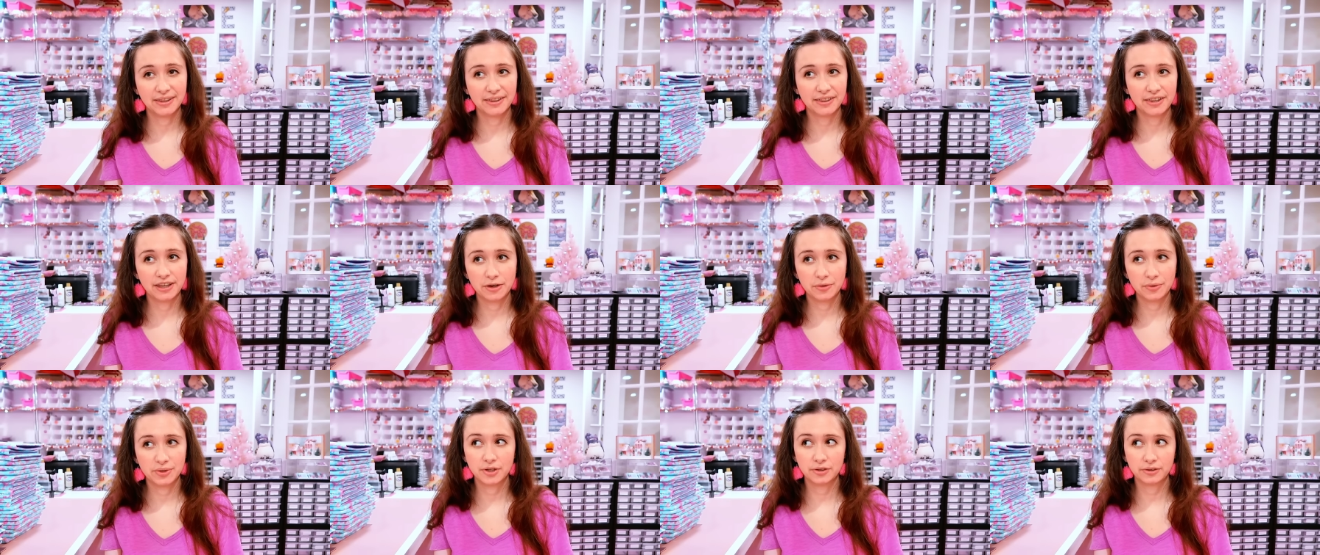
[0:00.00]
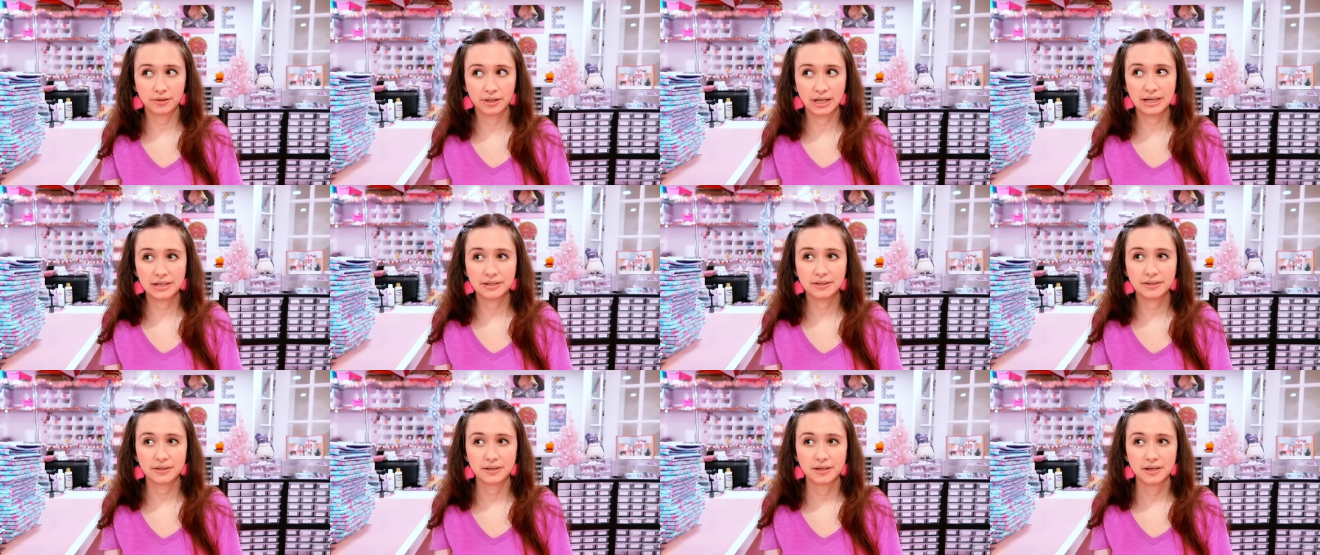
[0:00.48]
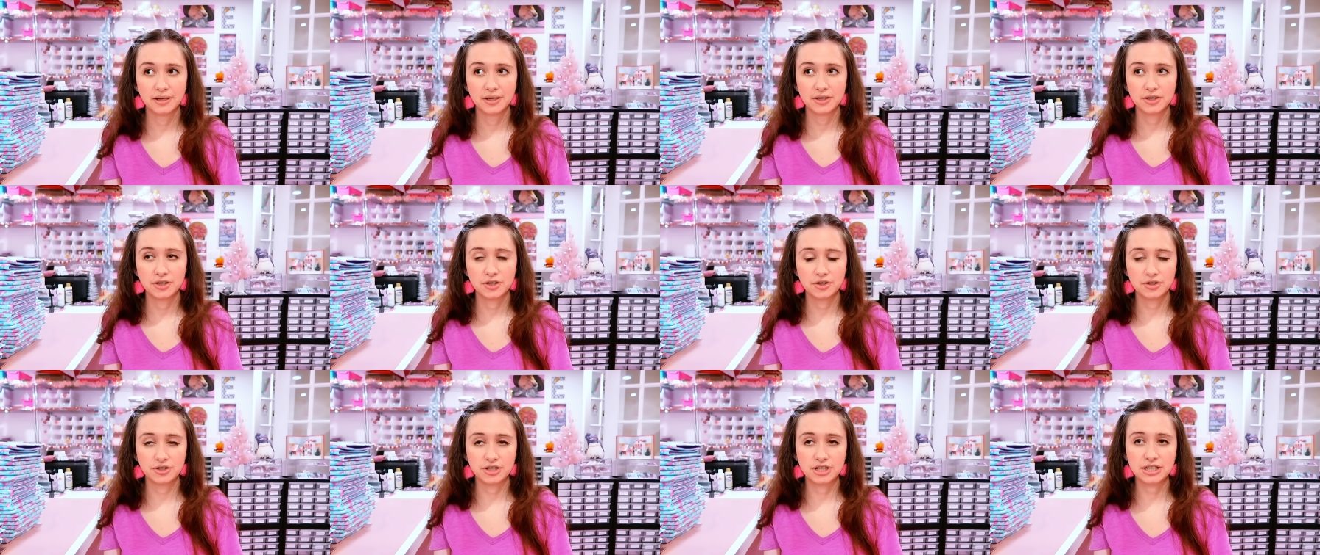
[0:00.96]
And they're, they're like,
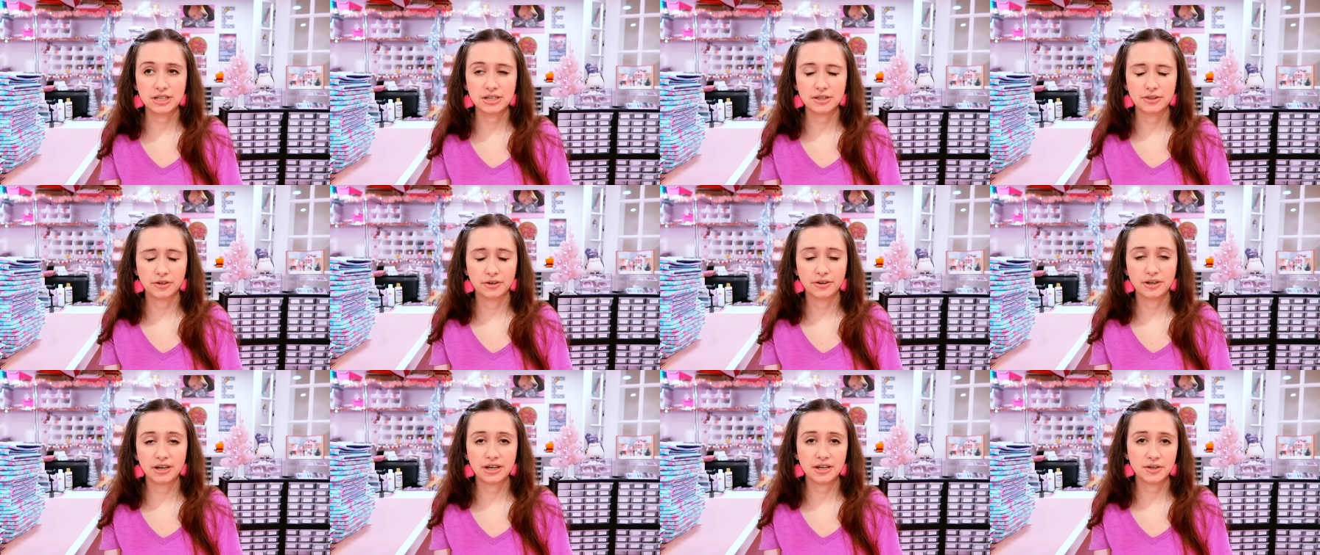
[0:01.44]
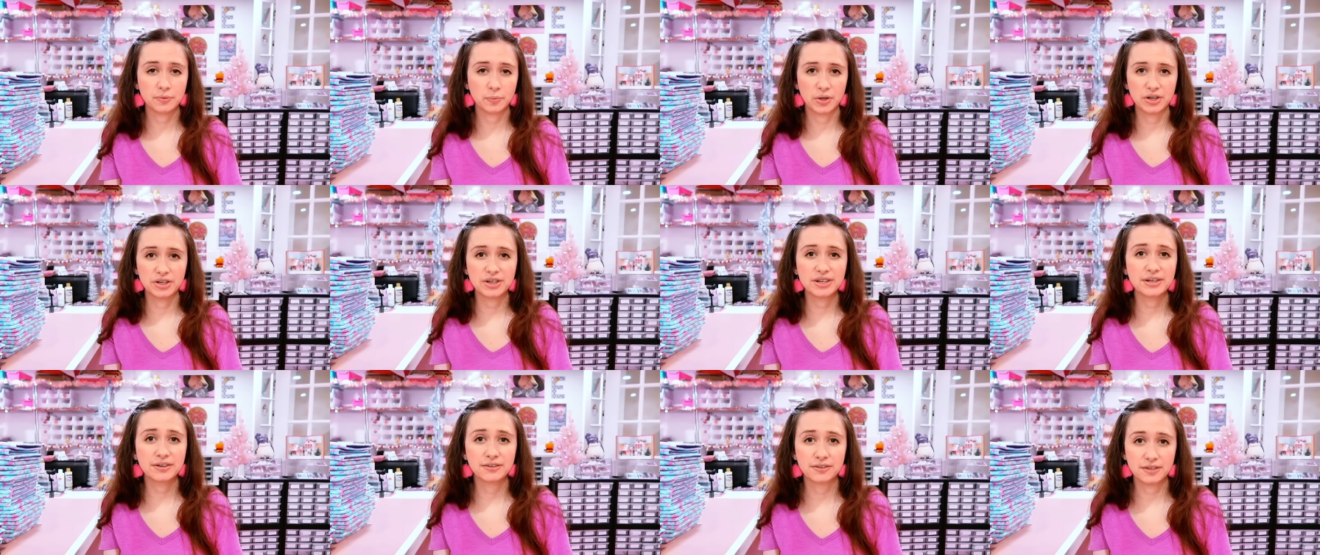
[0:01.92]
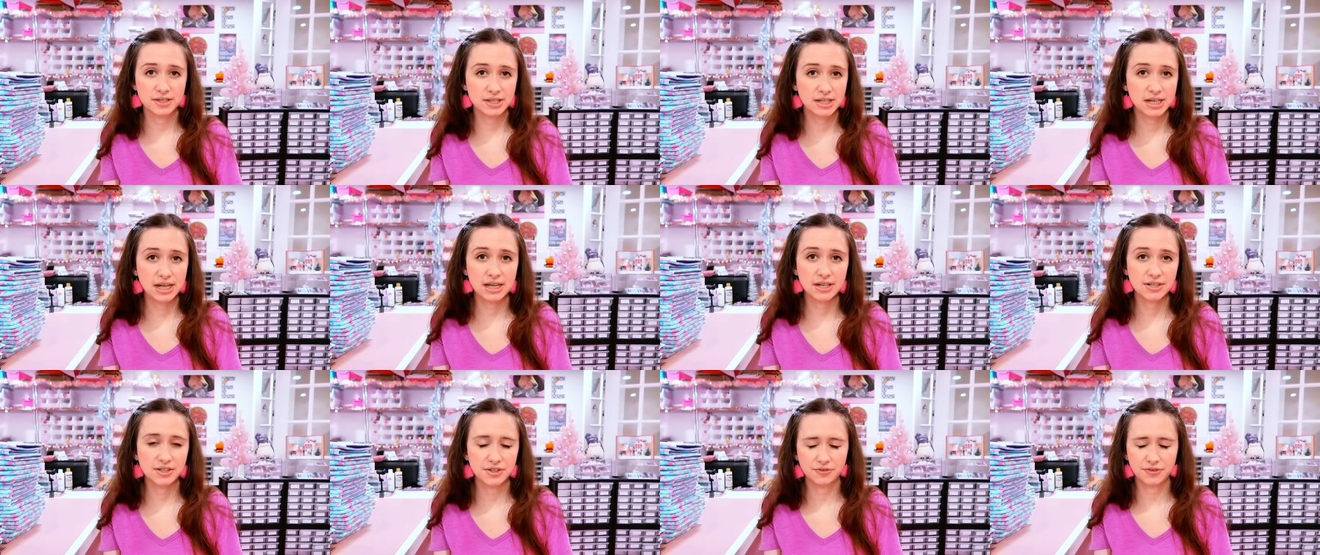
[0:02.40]
your teeth aren't anywhere near the
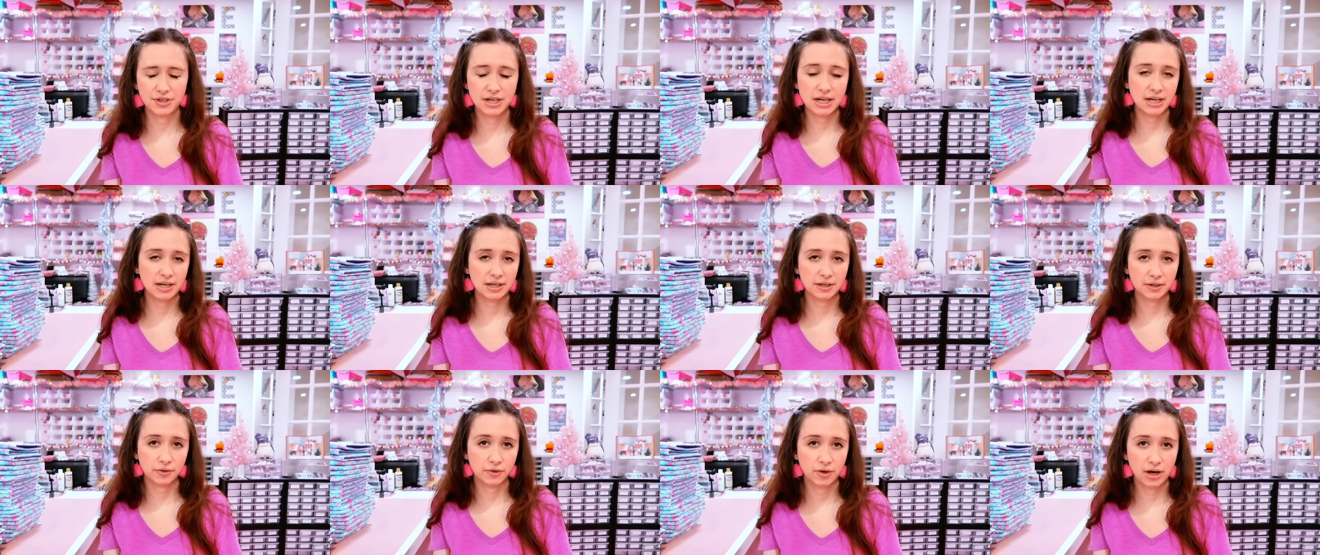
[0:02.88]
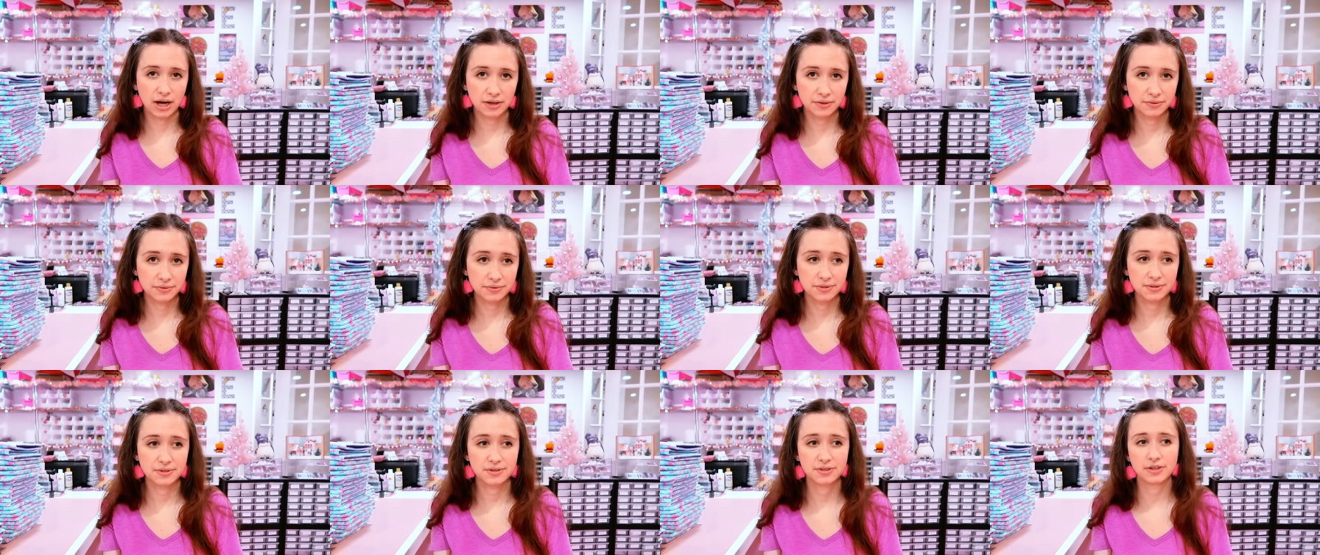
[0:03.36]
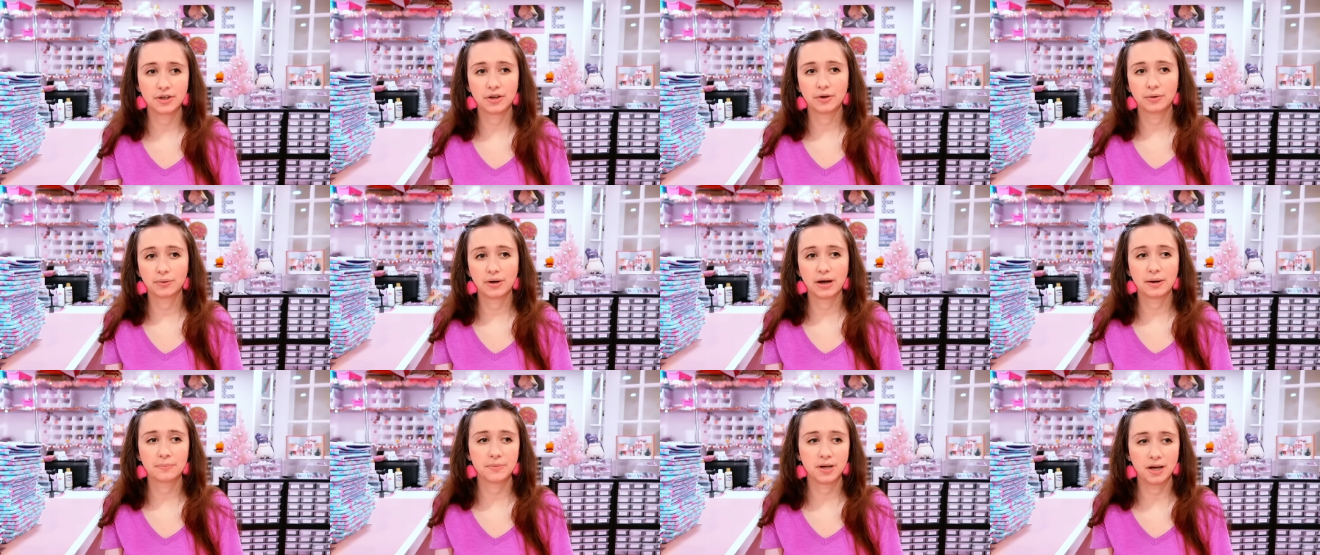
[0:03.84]
stage of needing crowns,
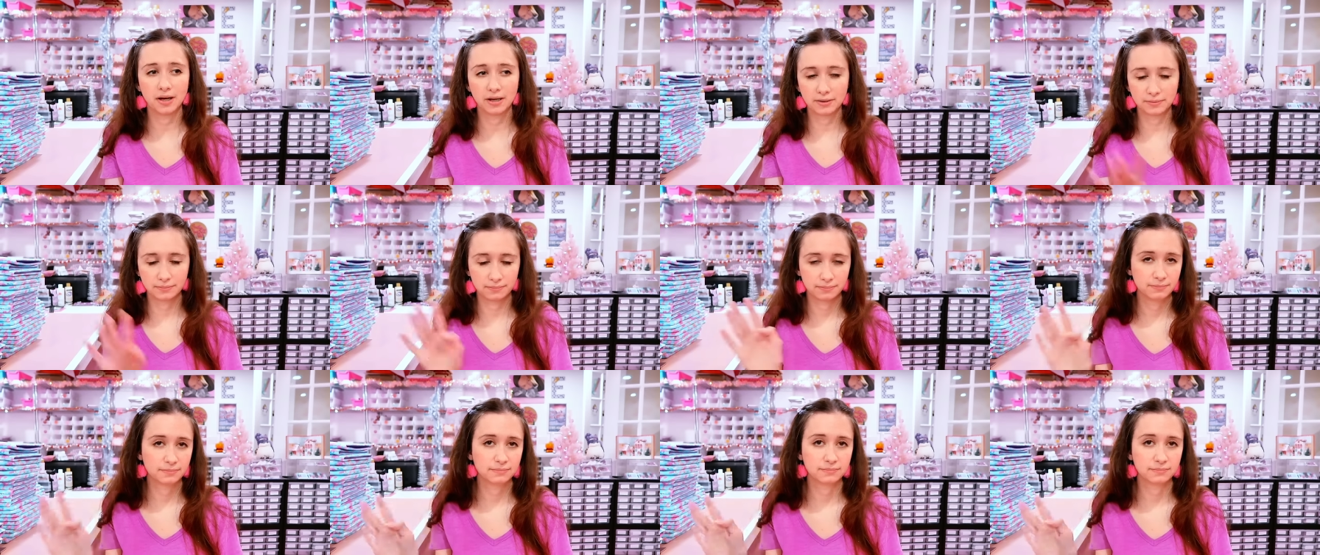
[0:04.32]
so I'm not